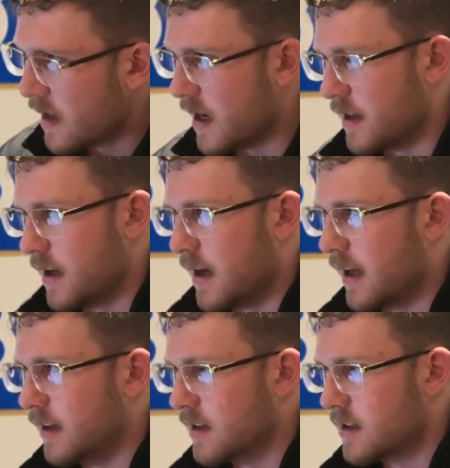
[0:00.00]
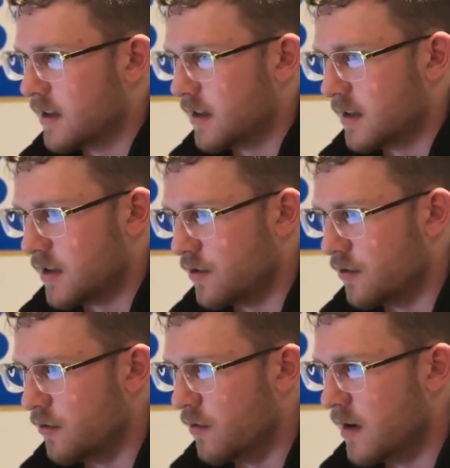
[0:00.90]
And then I listened
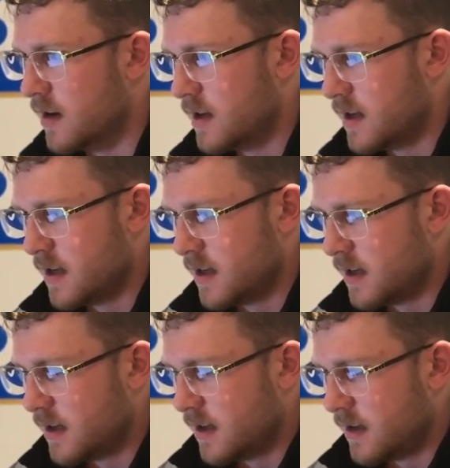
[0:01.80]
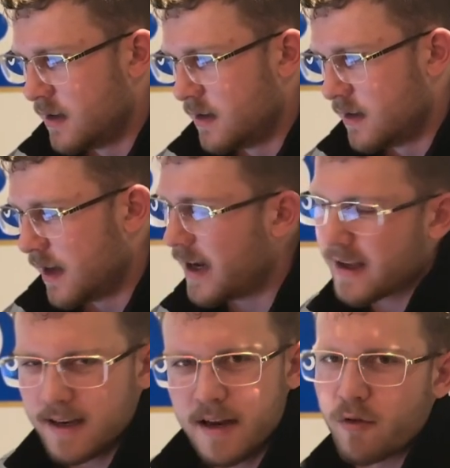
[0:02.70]
to, and I
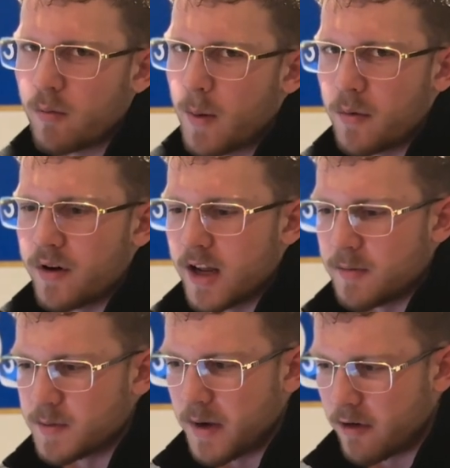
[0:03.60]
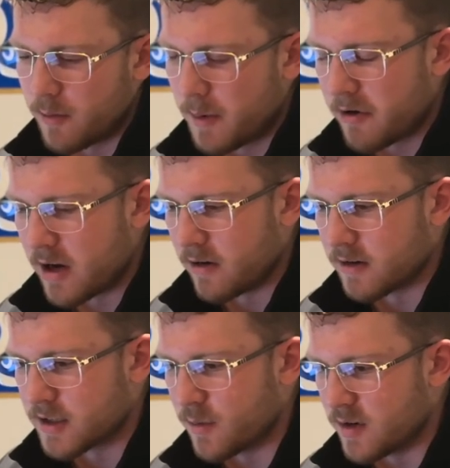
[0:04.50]
can never remember names, but I remember hearing
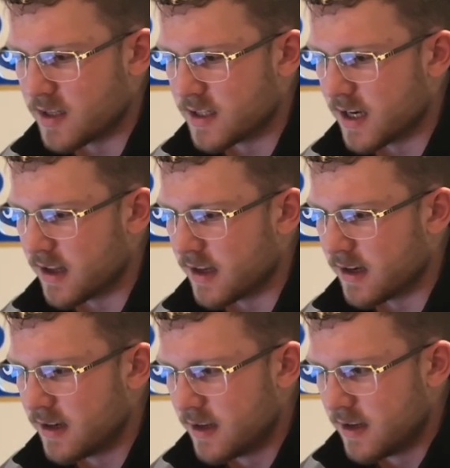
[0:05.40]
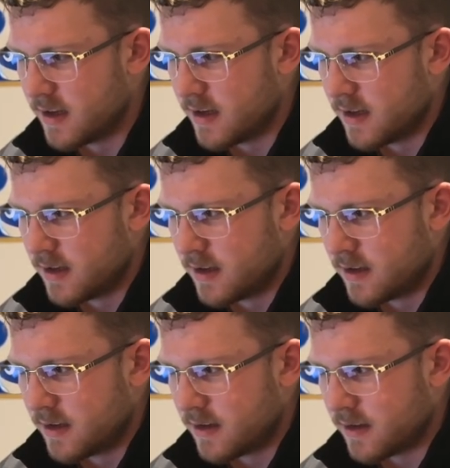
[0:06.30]
someone say that,
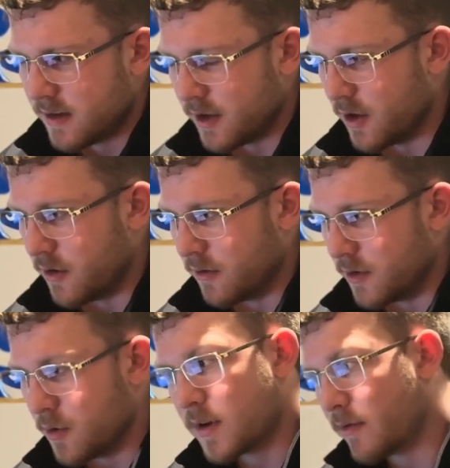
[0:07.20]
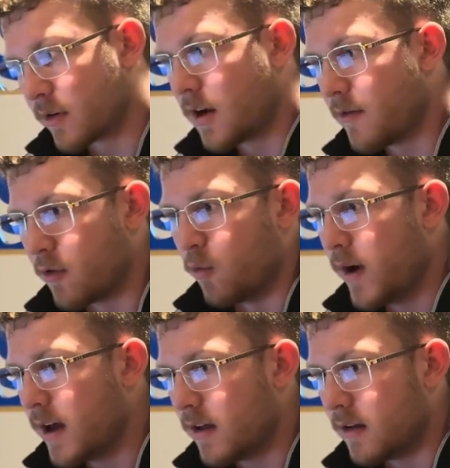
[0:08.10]
you know, you can recover
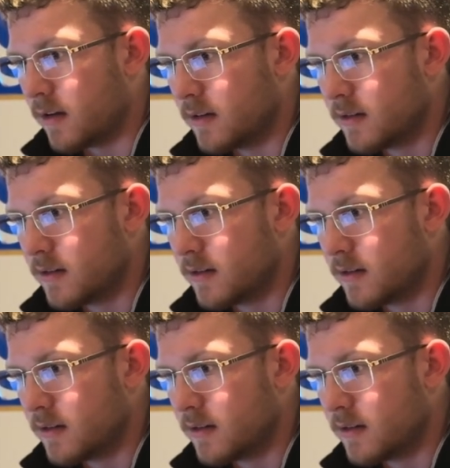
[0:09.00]
well,